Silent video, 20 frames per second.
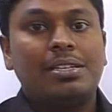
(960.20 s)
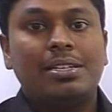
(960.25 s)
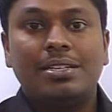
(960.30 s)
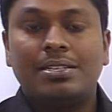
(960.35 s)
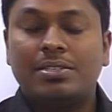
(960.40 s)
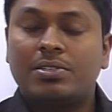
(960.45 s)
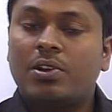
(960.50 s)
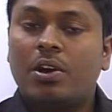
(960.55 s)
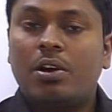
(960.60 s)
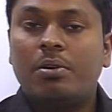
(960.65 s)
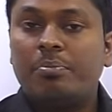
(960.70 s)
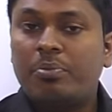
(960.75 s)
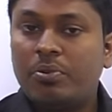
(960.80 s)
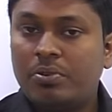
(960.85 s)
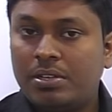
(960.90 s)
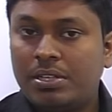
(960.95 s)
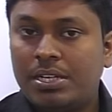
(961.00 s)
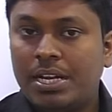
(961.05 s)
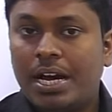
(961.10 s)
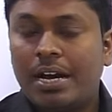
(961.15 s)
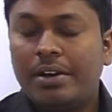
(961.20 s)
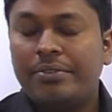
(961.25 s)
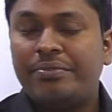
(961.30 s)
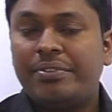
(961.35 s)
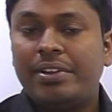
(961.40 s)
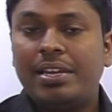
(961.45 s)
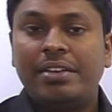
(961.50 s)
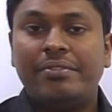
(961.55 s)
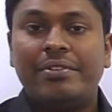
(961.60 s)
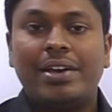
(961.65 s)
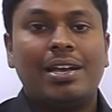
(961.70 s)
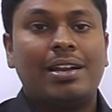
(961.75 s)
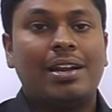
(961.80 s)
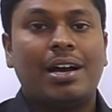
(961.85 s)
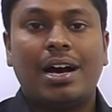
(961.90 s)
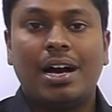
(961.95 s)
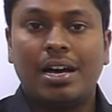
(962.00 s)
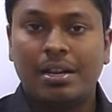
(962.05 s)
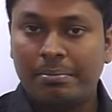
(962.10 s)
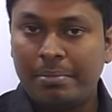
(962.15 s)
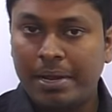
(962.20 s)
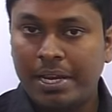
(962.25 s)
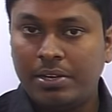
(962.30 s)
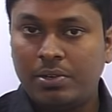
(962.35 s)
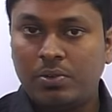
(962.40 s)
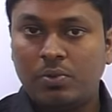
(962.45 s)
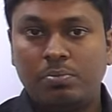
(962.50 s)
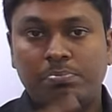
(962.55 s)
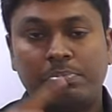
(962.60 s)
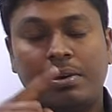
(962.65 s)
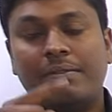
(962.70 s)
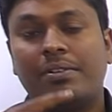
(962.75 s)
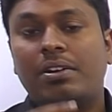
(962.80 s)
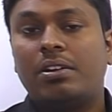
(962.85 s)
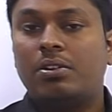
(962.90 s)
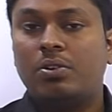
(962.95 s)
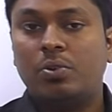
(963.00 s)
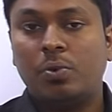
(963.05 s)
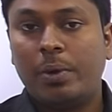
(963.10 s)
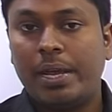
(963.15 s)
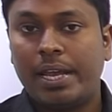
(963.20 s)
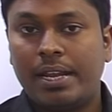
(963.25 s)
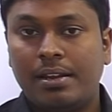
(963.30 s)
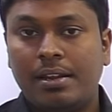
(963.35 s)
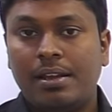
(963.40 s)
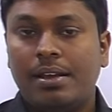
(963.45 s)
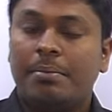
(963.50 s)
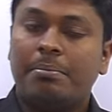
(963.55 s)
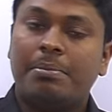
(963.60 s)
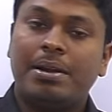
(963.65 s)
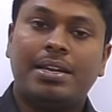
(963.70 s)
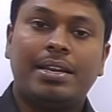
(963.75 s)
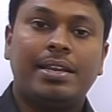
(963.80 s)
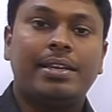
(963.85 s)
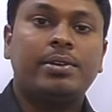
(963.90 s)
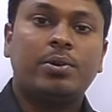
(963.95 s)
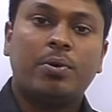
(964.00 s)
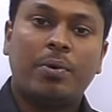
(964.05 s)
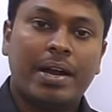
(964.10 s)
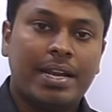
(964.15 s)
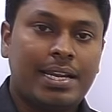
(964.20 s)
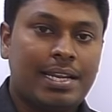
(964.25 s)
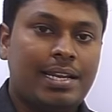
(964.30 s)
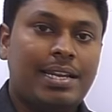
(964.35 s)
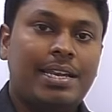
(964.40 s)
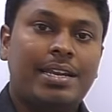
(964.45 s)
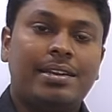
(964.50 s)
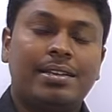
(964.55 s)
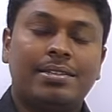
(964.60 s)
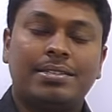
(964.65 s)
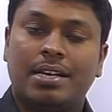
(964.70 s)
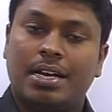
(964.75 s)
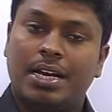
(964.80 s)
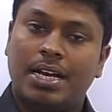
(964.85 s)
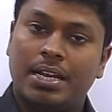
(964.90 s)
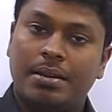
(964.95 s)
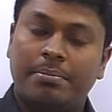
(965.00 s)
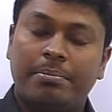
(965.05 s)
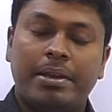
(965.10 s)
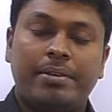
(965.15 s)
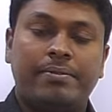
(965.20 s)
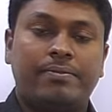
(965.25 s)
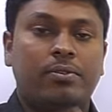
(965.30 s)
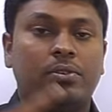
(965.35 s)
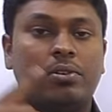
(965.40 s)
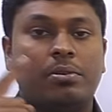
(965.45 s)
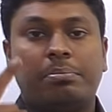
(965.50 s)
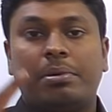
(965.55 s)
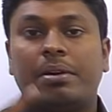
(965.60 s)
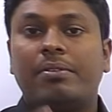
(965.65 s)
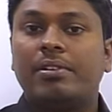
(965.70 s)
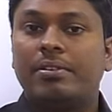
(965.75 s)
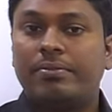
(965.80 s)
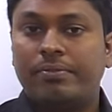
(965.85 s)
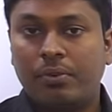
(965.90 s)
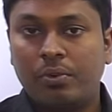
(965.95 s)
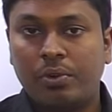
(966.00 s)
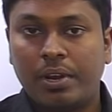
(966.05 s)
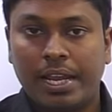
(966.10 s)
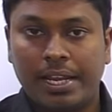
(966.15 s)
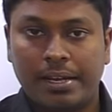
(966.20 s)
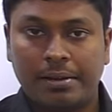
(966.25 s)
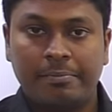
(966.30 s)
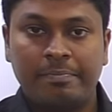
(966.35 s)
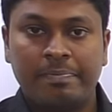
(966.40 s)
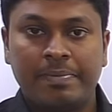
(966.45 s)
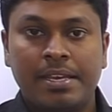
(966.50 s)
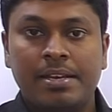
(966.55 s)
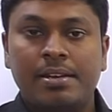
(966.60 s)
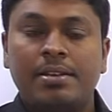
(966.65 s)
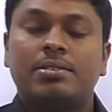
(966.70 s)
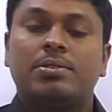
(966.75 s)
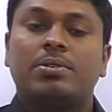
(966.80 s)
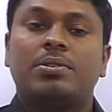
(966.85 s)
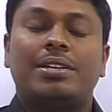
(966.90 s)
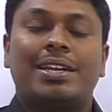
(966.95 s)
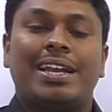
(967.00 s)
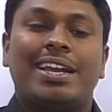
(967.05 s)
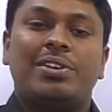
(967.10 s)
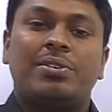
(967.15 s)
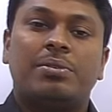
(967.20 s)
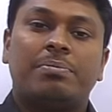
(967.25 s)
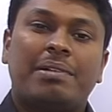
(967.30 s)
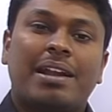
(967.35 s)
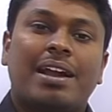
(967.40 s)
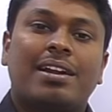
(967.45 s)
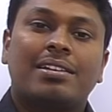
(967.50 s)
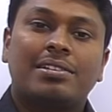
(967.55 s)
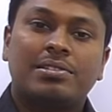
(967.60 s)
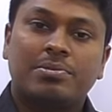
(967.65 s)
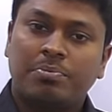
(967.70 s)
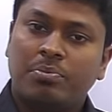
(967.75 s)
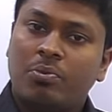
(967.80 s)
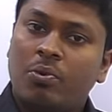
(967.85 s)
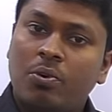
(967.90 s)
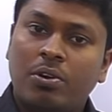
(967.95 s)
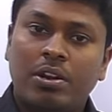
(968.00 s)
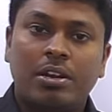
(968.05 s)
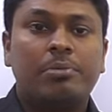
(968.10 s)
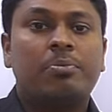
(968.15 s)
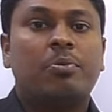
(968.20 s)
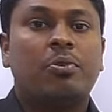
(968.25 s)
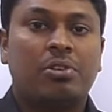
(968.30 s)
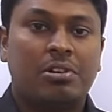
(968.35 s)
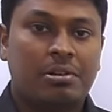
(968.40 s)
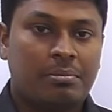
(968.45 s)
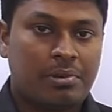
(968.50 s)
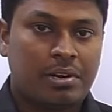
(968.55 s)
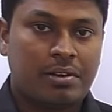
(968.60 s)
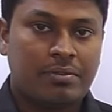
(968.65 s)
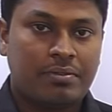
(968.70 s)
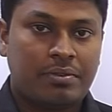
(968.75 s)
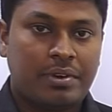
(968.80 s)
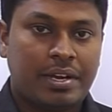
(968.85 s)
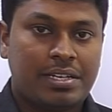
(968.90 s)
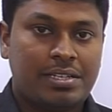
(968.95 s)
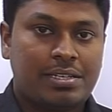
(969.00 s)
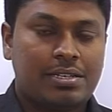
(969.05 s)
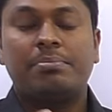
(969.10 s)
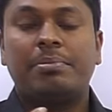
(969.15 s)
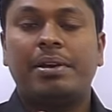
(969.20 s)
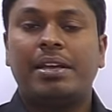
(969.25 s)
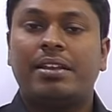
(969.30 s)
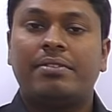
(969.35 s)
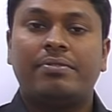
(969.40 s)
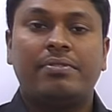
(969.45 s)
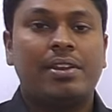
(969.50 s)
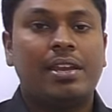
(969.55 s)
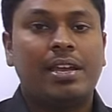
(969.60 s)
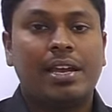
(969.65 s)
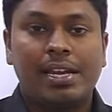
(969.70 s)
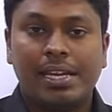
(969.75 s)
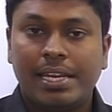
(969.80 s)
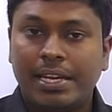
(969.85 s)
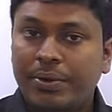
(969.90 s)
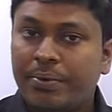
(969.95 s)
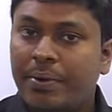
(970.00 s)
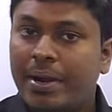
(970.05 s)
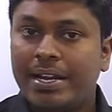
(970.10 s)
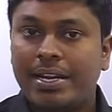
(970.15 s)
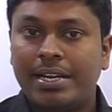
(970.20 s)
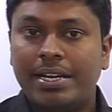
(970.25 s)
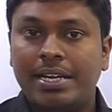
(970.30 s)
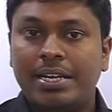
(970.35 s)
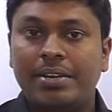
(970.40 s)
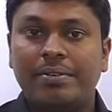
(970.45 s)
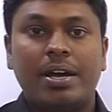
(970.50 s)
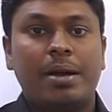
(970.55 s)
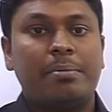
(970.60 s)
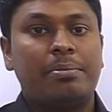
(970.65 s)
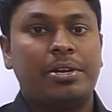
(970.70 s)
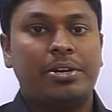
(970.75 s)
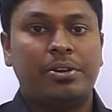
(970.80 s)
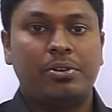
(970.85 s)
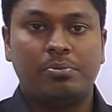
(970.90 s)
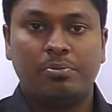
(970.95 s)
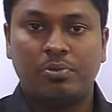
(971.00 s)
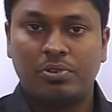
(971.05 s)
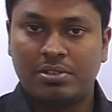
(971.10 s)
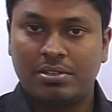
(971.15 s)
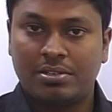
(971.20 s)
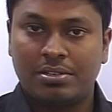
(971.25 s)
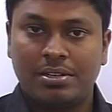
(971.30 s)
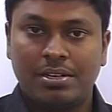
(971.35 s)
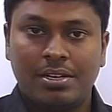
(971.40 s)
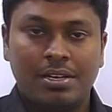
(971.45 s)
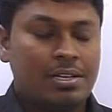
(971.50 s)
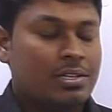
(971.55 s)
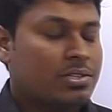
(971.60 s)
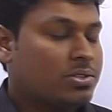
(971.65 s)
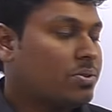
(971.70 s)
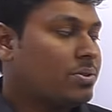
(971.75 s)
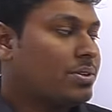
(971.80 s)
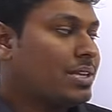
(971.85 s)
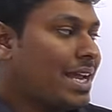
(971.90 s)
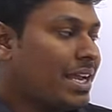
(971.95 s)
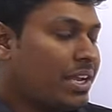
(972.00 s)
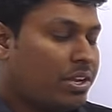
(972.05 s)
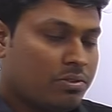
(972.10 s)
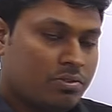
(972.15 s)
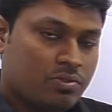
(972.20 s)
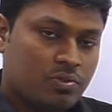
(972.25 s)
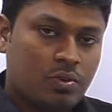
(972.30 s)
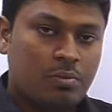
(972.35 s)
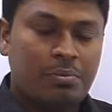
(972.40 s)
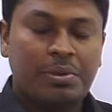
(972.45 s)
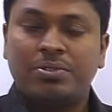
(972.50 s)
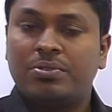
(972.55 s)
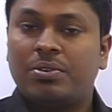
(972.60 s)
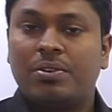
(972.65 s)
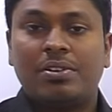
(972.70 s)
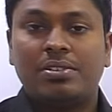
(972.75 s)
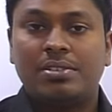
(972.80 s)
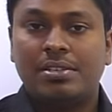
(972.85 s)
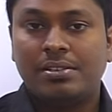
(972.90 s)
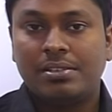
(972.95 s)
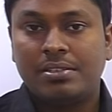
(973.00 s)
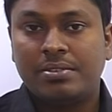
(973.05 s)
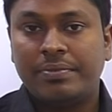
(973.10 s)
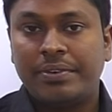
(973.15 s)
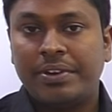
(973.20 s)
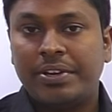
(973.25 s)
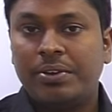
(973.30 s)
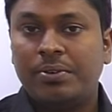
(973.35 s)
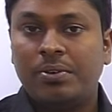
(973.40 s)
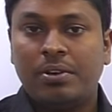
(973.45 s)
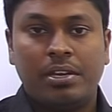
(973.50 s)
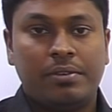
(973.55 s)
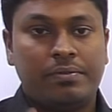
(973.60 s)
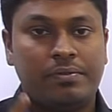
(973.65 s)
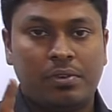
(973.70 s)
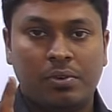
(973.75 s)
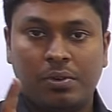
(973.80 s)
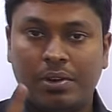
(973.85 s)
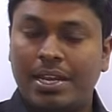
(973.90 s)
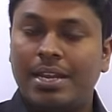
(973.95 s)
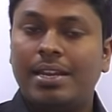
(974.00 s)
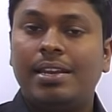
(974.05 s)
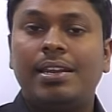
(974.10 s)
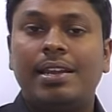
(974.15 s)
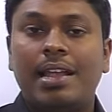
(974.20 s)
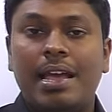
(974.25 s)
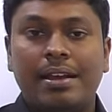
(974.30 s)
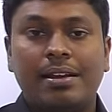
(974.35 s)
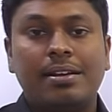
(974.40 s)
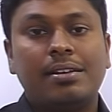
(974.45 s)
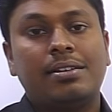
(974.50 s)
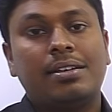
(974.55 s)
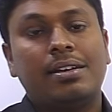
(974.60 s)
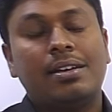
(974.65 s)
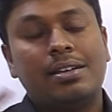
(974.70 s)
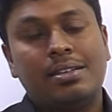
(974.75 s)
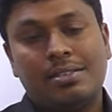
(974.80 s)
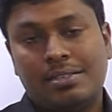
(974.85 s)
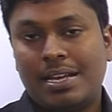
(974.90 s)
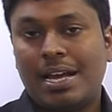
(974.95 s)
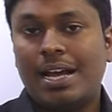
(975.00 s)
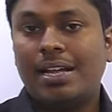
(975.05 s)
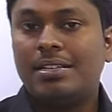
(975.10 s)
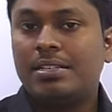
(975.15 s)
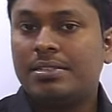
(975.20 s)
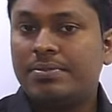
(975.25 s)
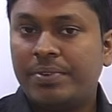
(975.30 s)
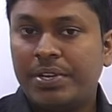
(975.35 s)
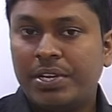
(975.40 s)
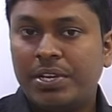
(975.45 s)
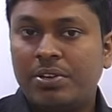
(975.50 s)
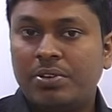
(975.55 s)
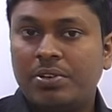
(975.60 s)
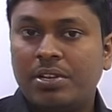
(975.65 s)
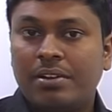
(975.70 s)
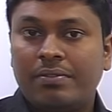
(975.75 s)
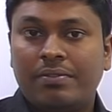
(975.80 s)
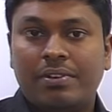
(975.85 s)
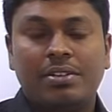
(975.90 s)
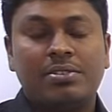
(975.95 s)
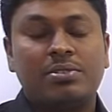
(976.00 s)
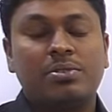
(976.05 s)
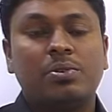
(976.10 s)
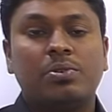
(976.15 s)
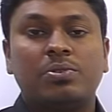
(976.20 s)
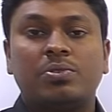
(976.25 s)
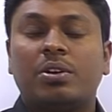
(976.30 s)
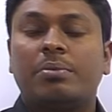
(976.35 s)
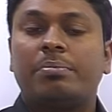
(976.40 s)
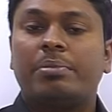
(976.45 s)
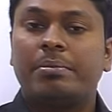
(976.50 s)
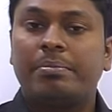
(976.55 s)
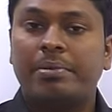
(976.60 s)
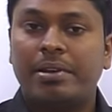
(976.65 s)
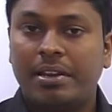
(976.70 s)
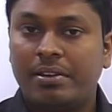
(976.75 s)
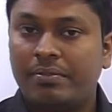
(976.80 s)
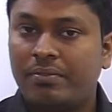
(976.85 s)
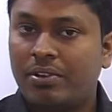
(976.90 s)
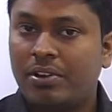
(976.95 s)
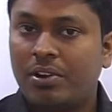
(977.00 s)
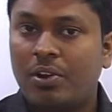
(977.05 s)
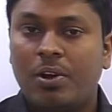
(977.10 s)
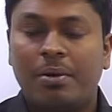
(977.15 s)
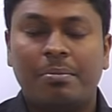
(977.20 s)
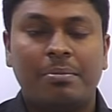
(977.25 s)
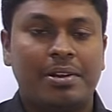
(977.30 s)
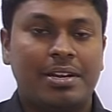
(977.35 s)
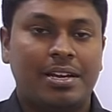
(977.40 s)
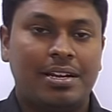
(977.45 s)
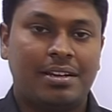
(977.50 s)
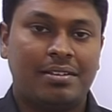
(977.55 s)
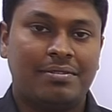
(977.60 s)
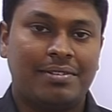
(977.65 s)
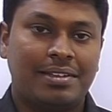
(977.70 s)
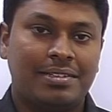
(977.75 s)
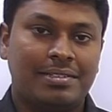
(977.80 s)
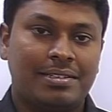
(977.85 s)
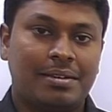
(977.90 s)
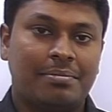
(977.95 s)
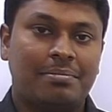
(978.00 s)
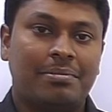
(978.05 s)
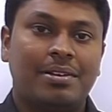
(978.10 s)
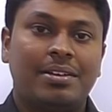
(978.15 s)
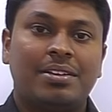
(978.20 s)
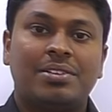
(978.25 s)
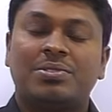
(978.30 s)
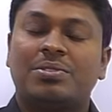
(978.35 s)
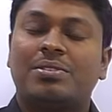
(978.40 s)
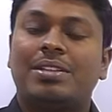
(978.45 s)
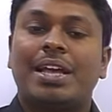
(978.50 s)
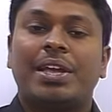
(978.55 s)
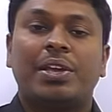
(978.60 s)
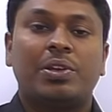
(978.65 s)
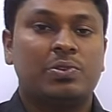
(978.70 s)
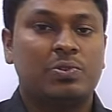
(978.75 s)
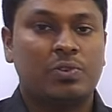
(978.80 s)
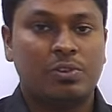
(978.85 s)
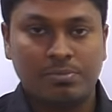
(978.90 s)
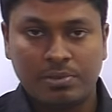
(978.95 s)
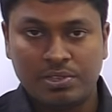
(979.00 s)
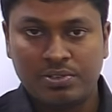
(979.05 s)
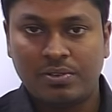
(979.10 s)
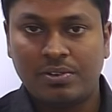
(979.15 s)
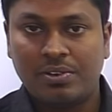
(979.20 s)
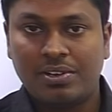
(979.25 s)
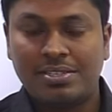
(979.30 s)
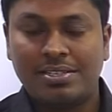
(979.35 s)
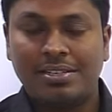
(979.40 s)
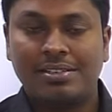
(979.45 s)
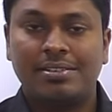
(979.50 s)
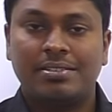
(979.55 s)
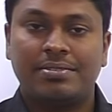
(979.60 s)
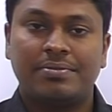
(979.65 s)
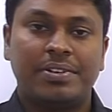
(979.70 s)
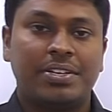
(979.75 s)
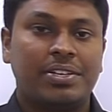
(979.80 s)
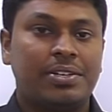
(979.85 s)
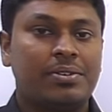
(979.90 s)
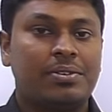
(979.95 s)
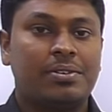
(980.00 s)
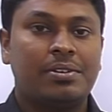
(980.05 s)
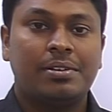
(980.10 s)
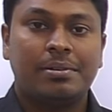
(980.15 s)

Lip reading: that is compounded half-yearly, where r by 2 power 2n, but in quarterly it is r by 4 power 4n. So try to practice more and more number of questions by referring any quantitative aptitude books. So thank you so much for watching this video. If you really like it, share this video to your friends, those who are preparing for a competitive exam. So thank you so much for watching this video.